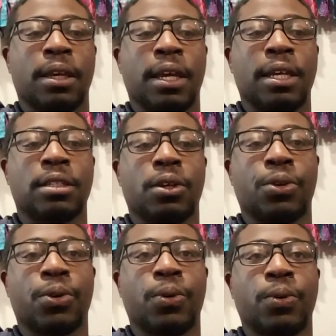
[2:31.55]
And
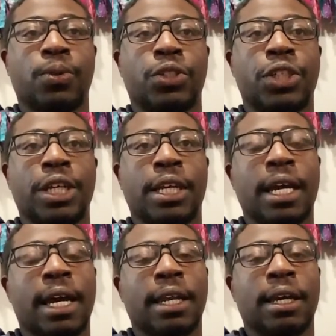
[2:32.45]
so she
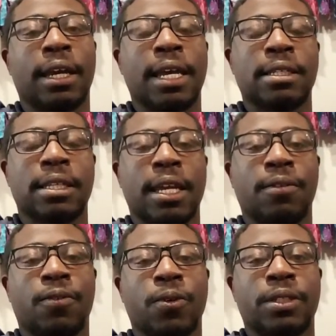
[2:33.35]
kind of hesitated
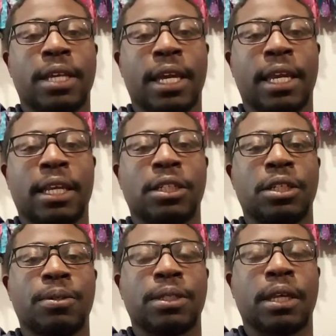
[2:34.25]
for a second, and
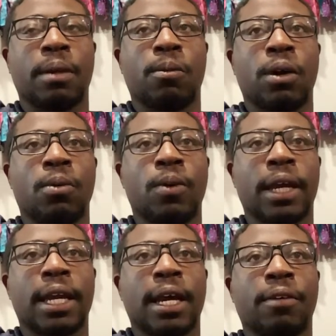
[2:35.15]
she was like, "Well,
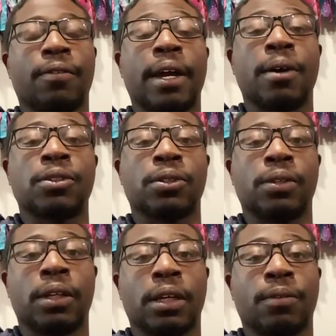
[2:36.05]
what kind of flowers are you
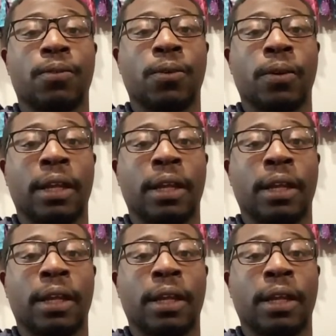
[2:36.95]
looking for?